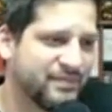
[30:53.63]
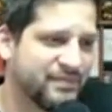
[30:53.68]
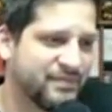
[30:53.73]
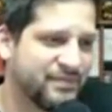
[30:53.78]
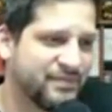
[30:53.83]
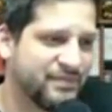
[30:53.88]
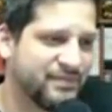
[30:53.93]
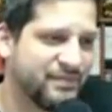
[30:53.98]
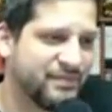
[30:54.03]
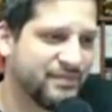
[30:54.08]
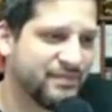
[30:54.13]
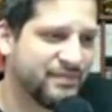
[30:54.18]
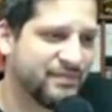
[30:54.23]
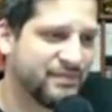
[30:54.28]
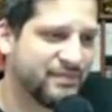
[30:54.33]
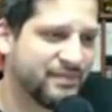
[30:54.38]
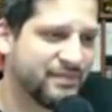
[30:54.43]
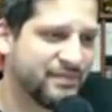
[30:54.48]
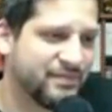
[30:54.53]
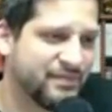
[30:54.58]

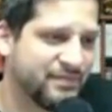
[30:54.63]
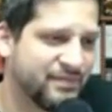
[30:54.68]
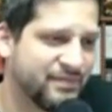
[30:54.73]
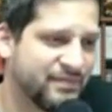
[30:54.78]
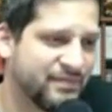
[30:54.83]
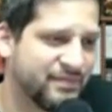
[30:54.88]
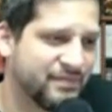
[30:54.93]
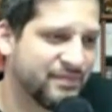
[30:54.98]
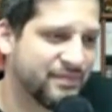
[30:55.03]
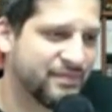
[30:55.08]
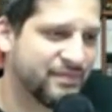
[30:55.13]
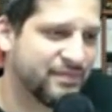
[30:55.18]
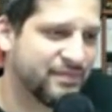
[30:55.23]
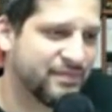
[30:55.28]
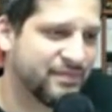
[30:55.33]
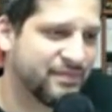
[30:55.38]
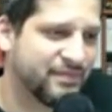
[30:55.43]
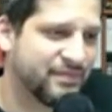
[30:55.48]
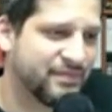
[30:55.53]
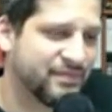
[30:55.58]

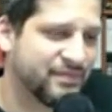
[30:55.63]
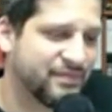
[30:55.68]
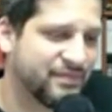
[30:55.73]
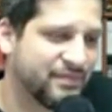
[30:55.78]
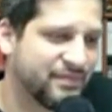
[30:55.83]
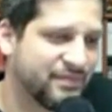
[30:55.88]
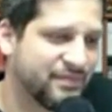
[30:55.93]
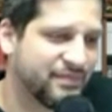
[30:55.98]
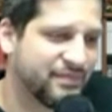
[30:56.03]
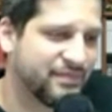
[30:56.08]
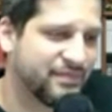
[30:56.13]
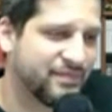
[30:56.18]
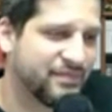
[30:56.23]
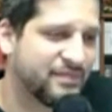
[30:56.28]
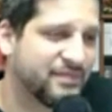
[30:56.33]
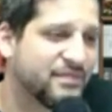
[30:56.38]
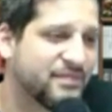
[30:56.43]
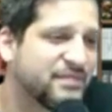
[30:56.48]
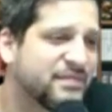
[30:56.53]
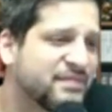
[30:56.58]

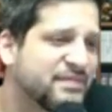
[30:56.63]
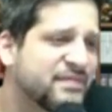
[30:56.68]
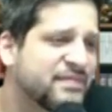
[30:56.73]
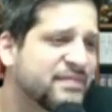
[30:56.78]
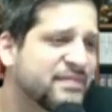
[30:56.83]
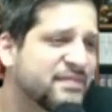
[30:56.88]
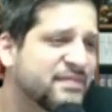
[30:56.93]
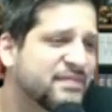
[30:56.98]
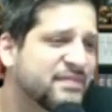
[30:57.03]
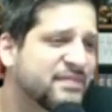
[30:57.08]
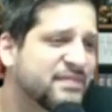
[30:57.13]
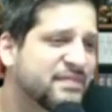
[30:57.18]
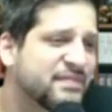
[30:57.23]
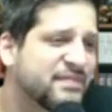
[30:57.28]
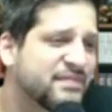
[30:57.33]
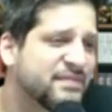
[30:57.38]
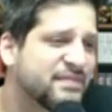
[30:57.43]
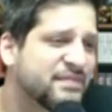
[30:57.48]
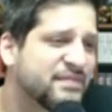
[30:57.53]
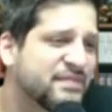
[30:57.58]

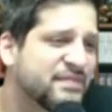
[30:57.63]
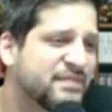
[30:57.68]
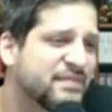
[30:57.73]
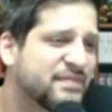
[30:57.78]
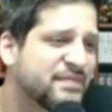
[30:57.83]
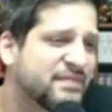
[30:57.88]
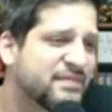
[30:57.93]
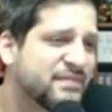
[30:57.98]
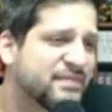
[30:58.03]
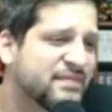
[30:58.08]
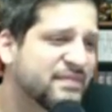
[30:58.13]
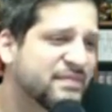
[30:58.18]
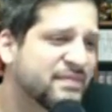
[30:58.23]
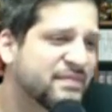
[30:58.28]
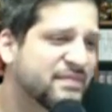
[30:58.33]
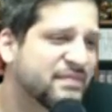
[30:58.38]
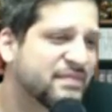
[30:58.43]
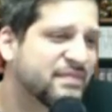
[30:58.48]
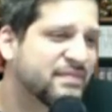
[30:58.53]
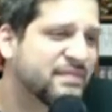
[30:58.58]

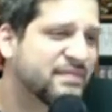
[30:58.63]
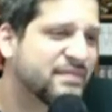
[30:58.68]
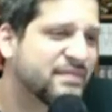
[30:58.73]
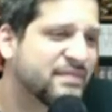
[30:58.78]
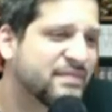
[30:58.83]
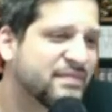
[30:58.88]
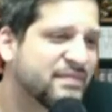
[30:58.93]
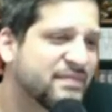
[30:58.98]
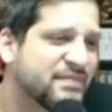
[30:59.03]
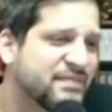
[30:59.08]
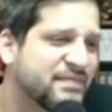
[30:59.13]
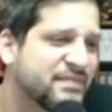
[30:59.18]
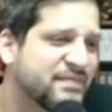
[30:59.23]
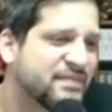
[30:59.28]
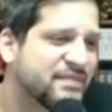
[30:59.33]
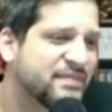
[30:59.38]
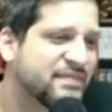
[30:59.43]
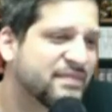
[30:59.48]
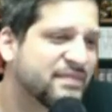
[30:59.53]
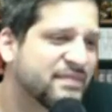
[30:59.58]

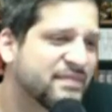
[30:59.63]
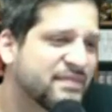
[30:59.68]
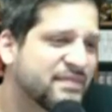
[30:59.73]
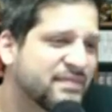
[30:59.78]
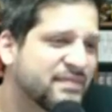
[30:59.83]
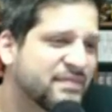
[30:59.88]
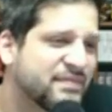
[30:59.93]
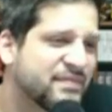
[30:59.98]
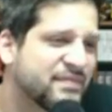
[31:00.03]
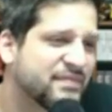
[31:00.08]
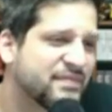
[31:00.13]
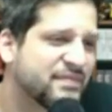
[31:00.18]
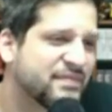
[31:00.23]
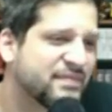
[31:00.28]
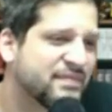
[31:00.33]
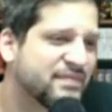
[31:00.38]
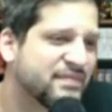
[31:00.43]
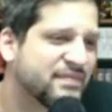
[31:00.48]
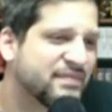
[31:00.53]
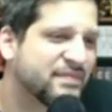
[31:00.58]

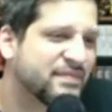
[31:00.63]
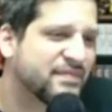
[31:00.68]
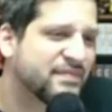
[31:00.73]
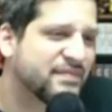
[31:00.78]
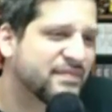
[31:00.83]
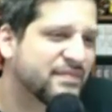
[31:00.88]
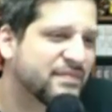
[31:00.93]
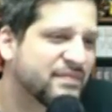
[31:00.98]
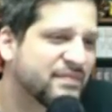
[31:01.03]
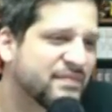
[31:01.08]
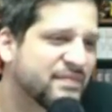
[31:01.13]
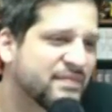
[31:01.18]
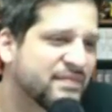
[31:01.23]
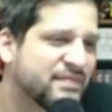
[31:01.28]
(not speaking)